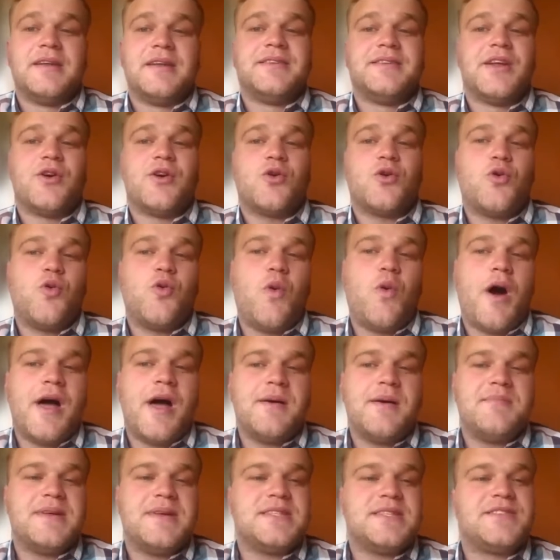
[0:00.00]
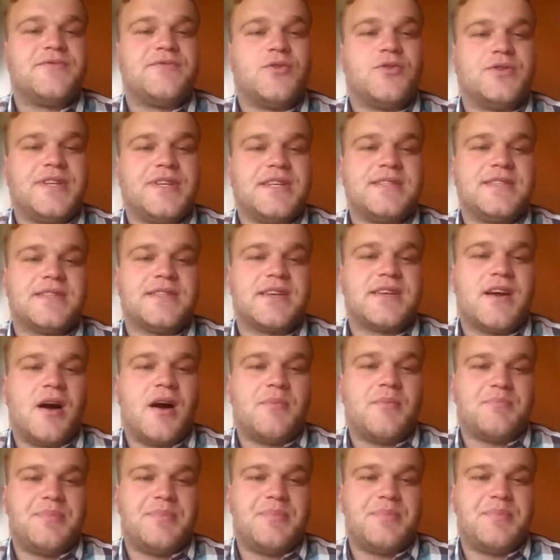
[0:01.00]
the requirements for this
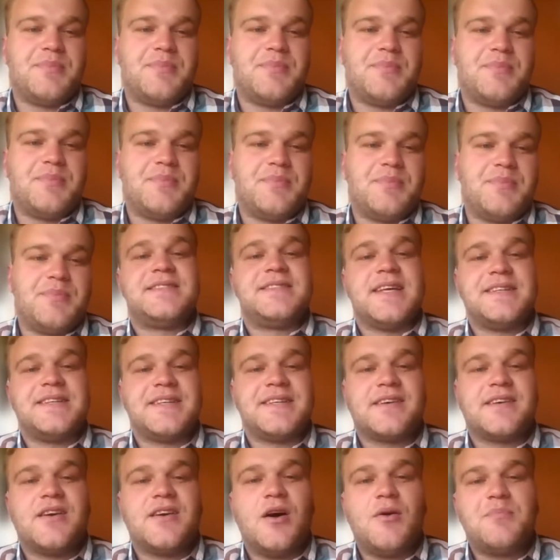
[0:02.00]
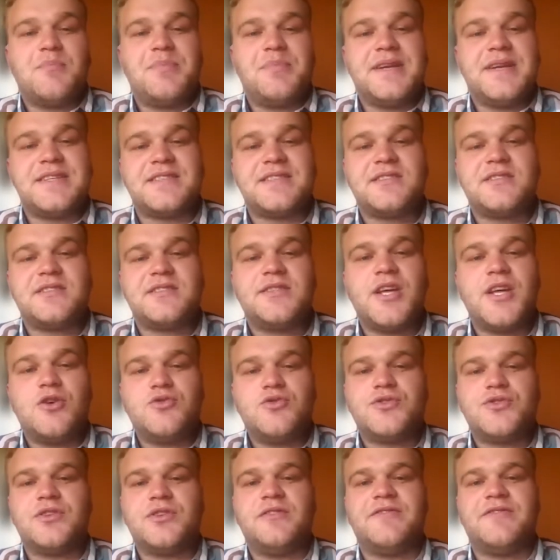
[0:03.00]
company is that the company's
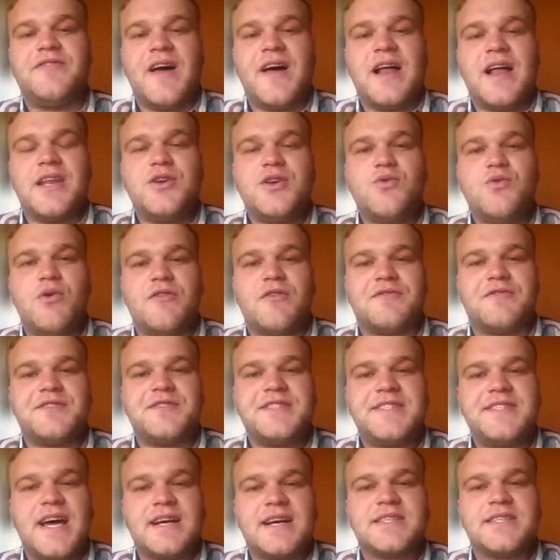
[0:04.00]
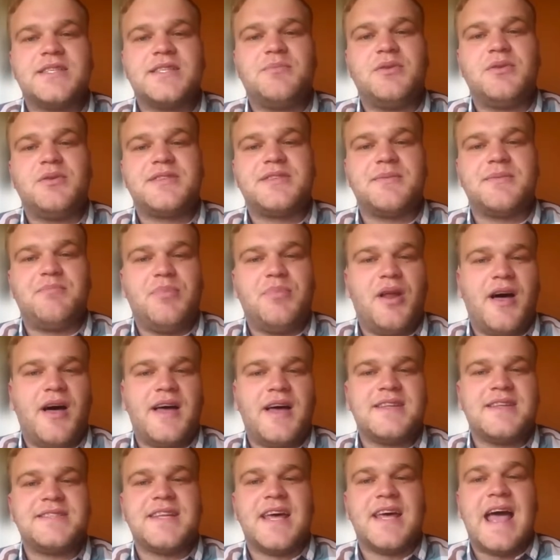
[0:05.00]
total value of taxable
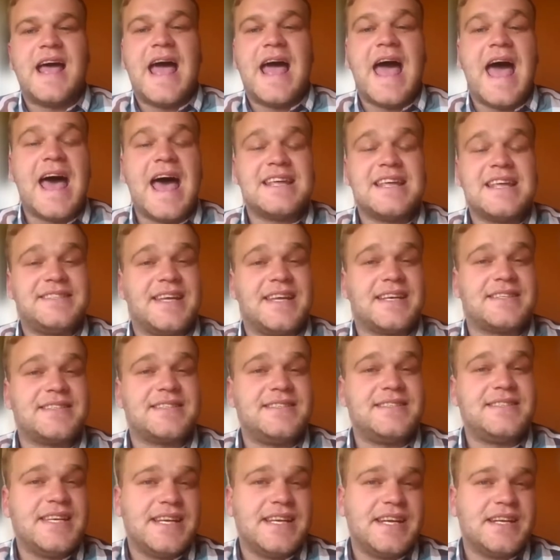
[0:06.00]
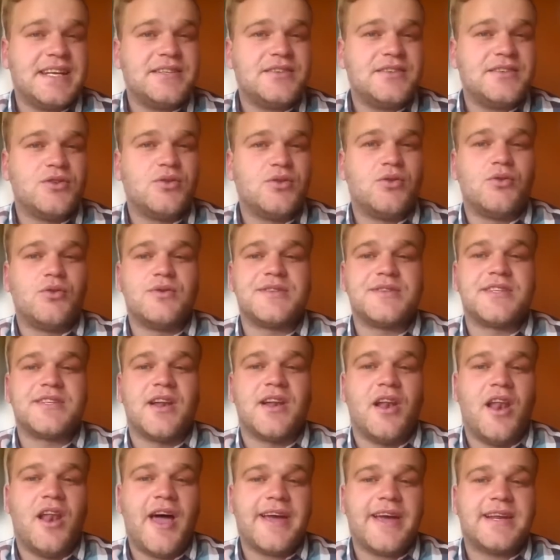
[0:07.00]
supplies has exceeded or is
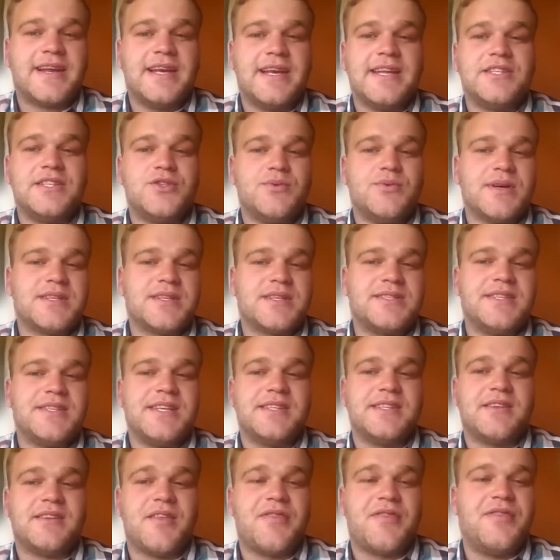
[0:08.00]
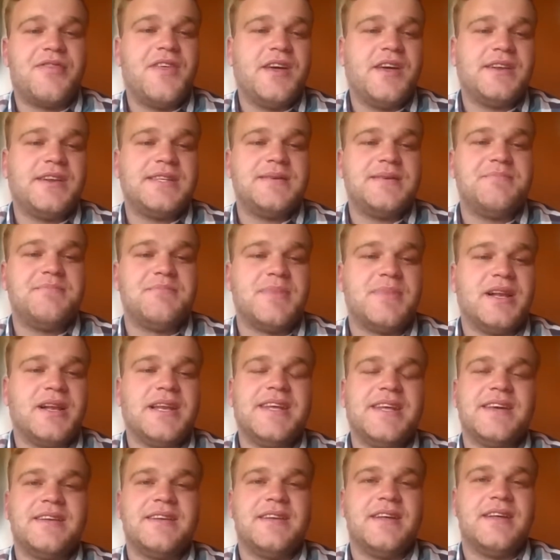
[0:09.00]
likely to exceed 30
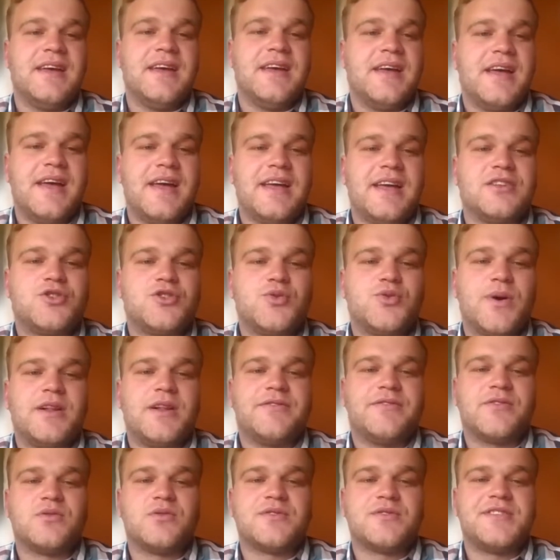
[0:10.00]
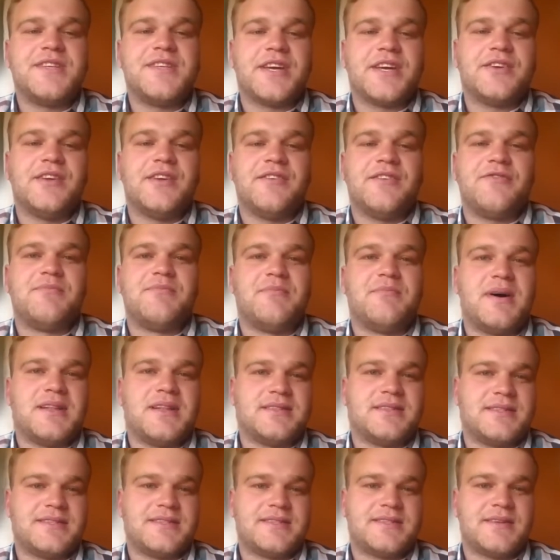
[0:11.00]
million in 12 consecutive
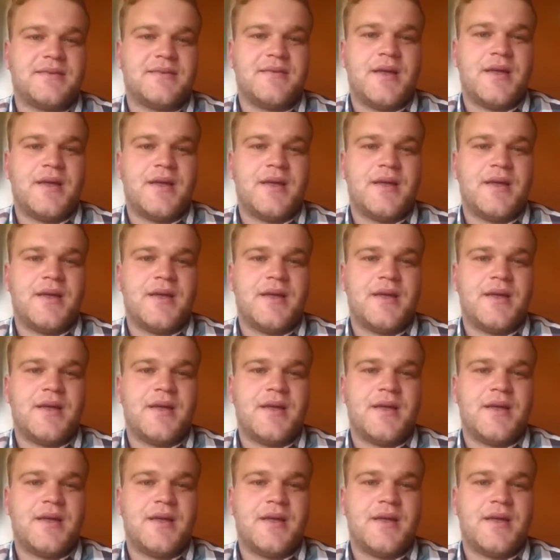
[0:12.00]
months.